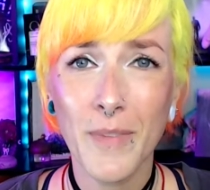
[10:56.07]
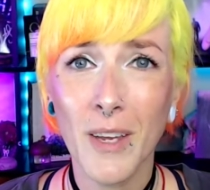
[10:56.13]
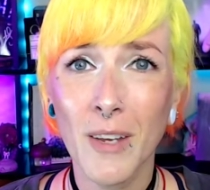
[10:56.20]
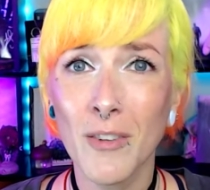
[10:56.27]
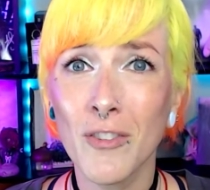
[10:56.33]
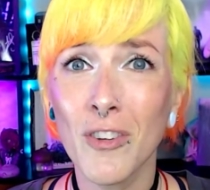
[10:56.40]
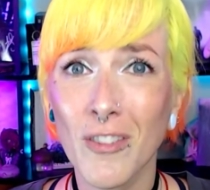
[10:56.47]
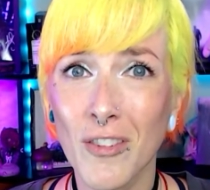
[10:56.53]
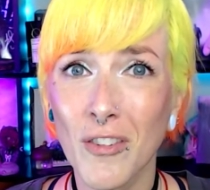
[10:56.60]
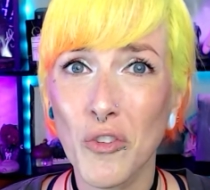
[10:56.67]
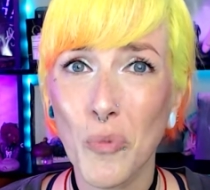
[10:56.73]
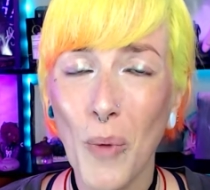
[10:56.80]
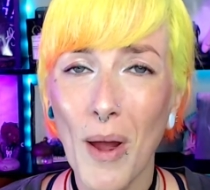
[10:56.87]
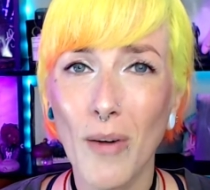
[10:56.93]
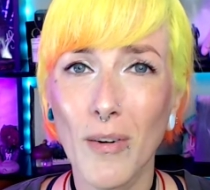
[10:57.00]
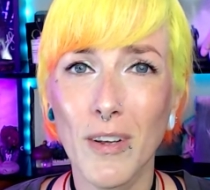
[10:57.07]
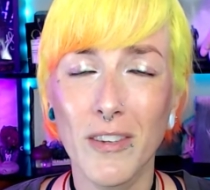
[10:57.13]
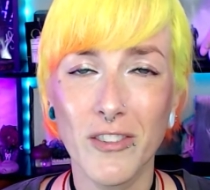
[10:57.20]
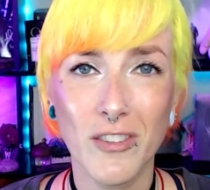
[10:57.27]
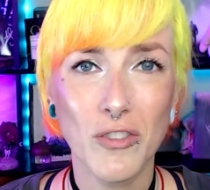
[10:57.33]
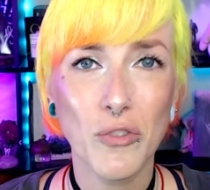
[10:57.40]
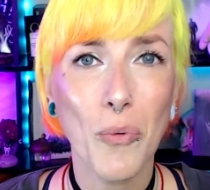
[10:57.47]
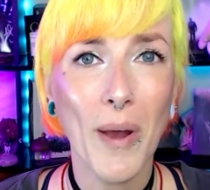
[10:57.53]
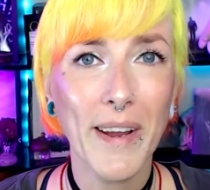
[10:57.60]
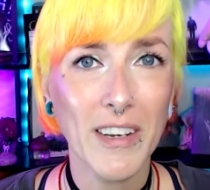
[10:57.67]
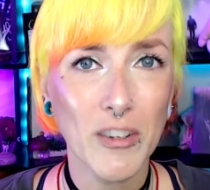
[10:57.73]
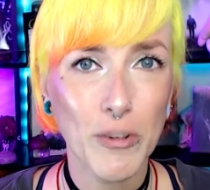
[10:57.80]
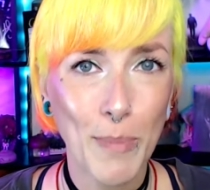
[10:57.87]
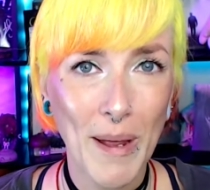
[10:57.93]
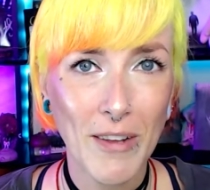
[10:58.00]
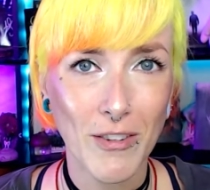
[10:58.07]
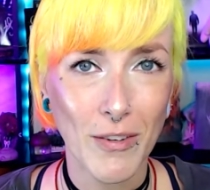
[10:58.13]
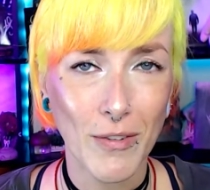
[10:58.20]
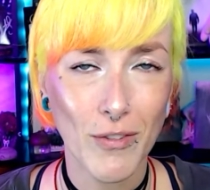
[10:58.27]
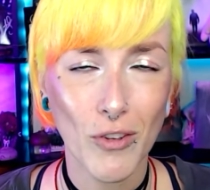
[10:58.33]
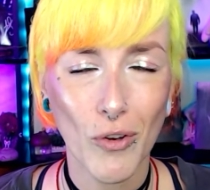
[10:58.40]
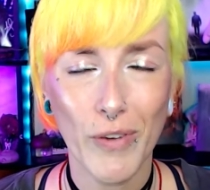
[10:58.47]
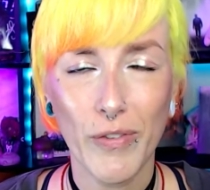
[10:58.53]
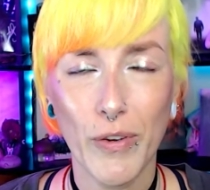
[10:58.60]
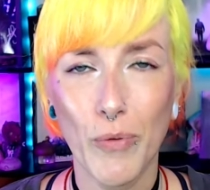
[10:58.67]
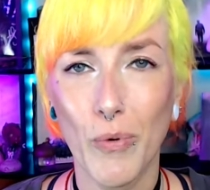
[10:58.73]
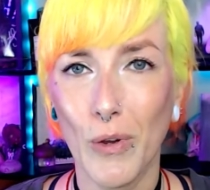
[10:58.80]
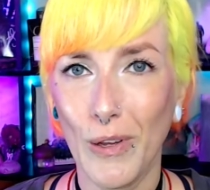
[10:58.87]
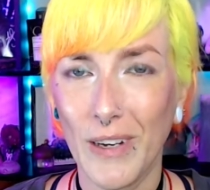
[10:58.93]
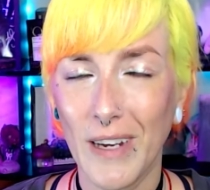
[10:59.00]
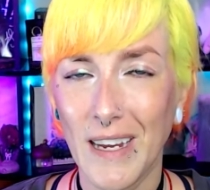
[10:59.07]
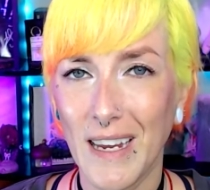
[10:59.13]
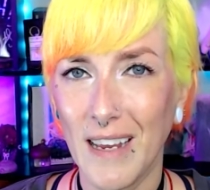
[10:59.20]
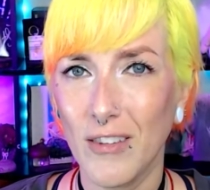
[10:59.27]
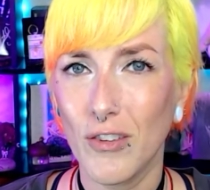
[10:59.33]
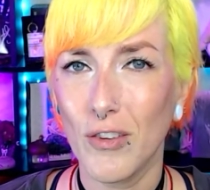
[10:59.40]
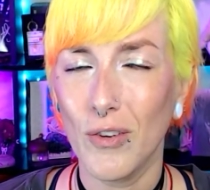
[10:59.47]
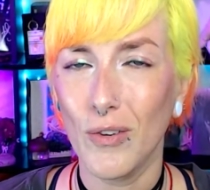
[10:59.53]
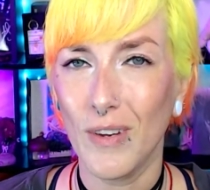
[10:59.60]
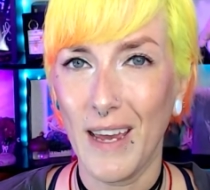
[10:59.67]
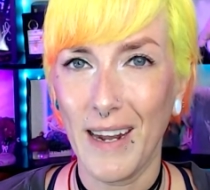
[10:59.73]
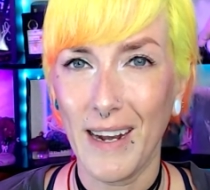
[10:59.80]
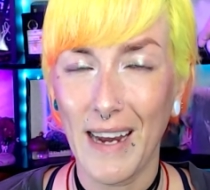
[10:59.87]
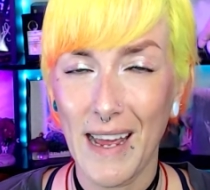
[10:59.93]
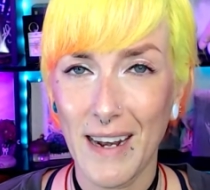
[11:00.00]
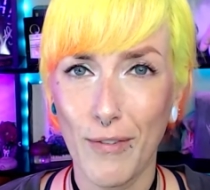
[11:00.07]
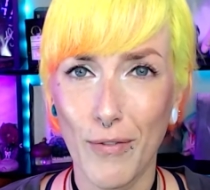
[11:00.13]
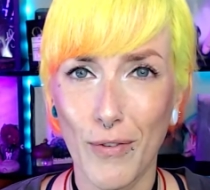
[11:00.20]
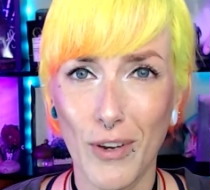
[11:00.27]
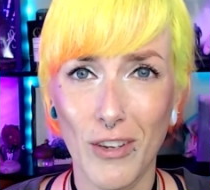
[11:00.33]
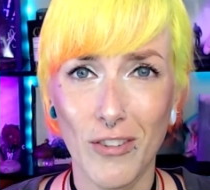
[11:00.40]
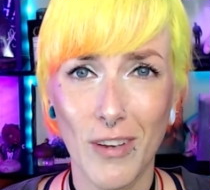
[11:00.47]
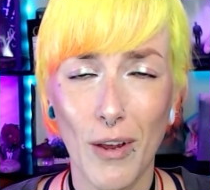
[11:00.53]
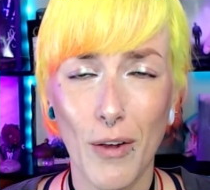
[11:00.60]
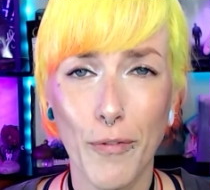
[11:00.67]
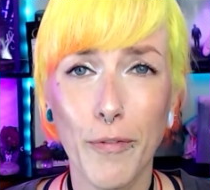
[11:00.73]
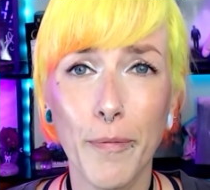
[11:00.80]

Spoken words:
Just as well, because it's quite expensive. So if you were looking into getting any for yourself,